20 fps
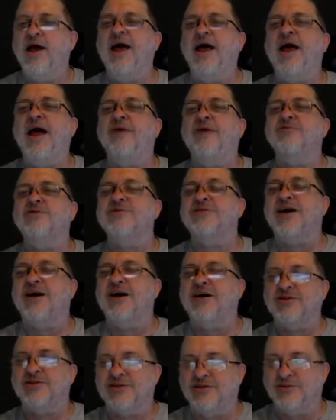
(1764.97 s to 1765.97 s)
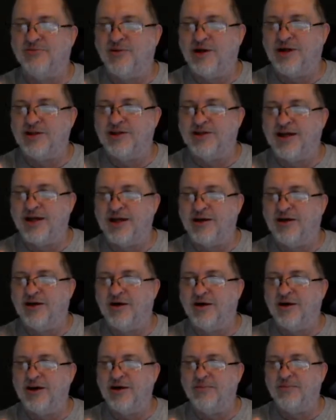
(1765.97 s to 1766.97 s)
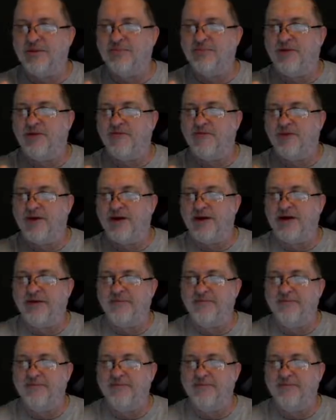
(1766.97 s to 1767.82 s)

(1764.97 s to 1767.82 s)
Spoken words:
That was awesome watching that car come up over that,